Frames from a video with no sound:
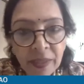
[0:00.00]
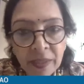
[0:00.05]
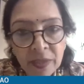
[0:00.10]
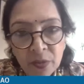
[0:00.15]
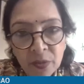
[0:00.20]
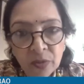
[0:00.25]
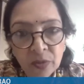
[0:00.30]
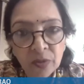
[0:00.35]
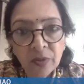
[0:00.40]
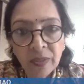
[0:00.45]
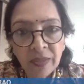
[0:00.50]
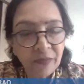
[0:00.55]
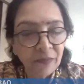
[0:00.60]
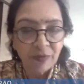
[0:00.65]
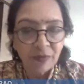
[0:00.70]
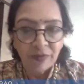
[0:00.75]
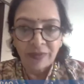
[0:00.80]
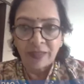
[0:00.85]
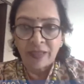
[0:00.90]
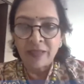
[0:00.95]
It's going to
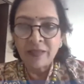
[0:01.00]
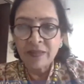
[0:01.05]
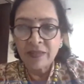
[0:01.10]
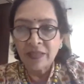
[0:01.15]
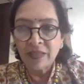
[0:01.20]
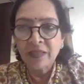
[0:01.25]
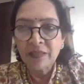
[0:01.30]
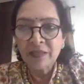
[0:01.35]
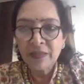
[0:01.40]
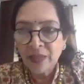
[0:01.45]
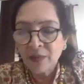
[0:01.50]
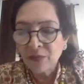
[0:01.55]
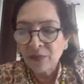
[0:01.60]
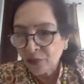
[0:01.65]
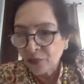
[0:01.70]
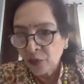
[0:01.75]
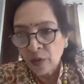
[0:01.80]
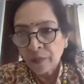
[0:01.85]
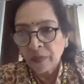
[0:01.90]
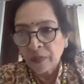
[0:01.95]
live with us in
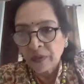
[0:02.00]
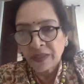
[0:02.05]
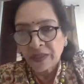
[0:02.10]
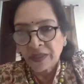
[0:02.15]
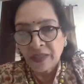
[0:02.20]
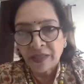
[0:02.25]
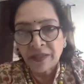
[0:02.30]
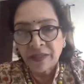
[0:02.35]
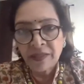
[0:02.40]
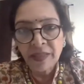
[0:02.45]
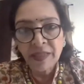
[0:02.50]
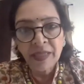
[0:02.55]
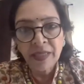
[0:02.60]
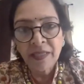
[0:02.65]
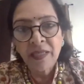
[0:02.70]
some form or the other,